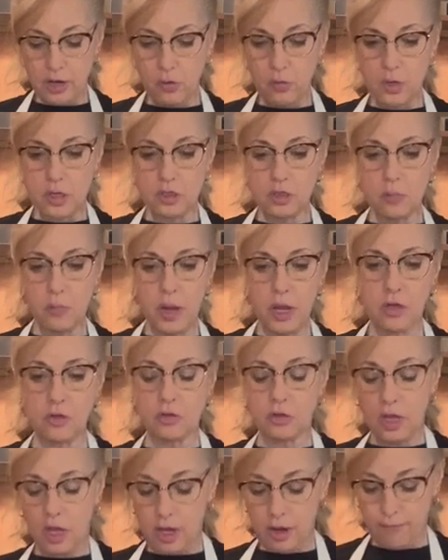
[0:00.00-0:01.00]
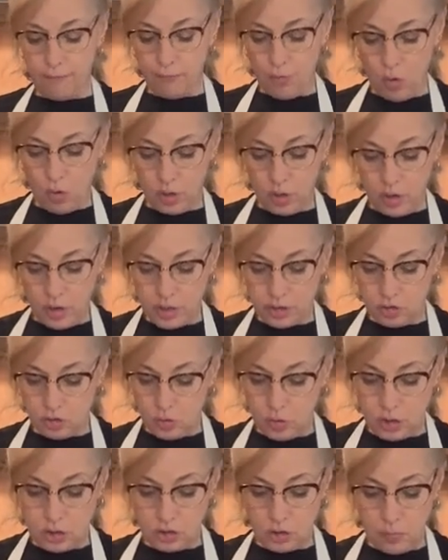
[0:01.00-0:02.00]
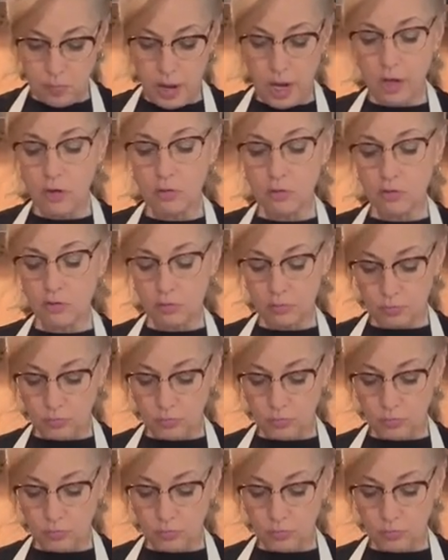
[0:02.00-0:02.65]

green tomatoes, I have 4 large green tomatoes,